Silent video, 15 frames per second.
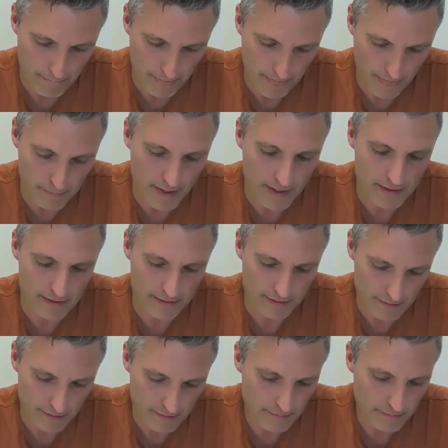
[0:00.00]
might
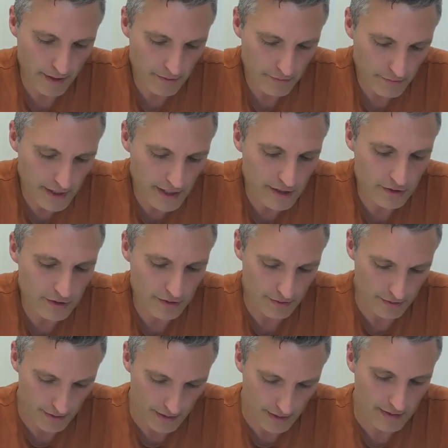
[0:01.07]
reach,
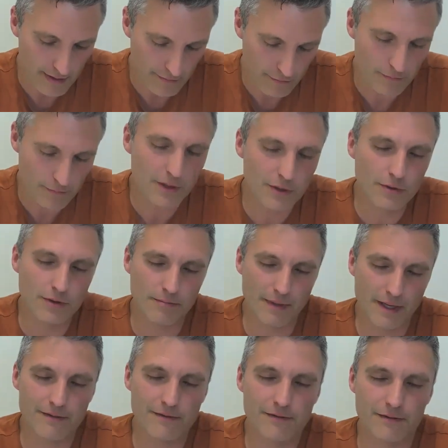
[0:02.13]
or that it would be good
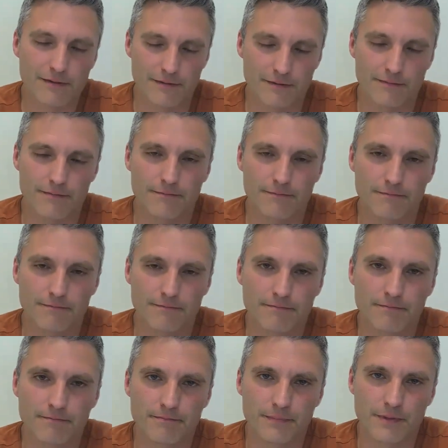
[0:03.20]
medicine.
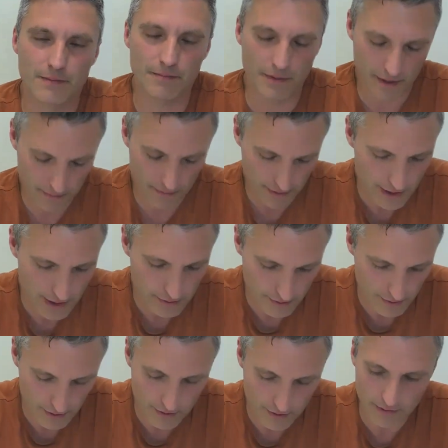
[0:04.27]
It'd be a place
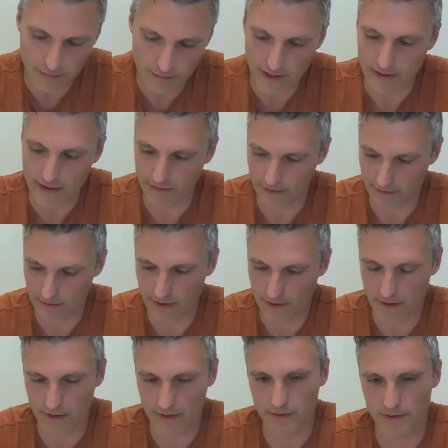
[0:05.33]
where you could bring a little
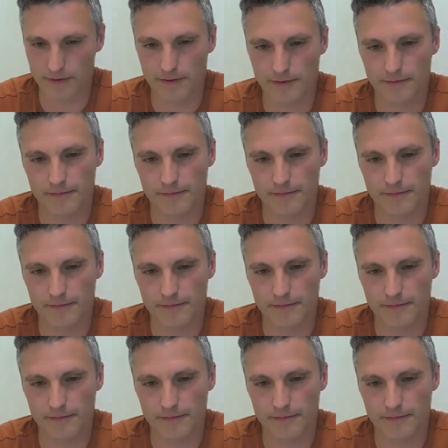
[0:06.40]
courage.